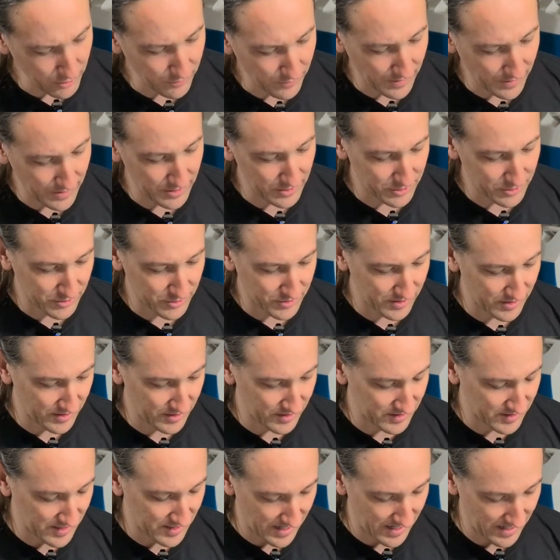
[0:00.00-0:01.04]
What I do find
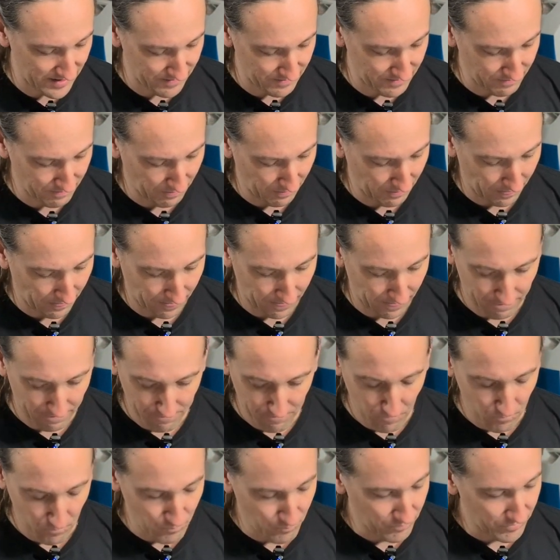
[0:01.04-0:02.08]
interesting is that
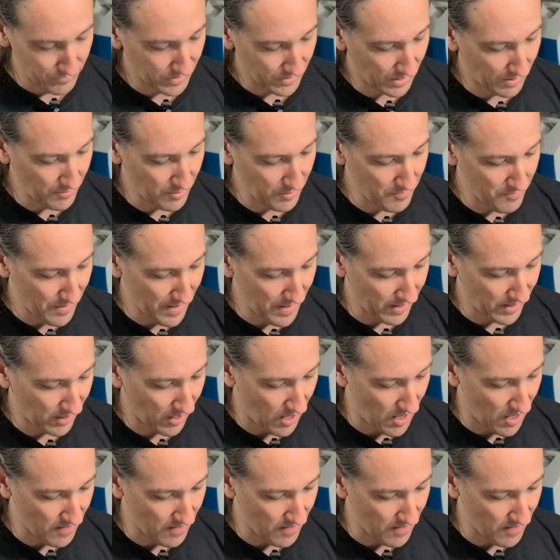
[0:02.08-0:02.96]
coming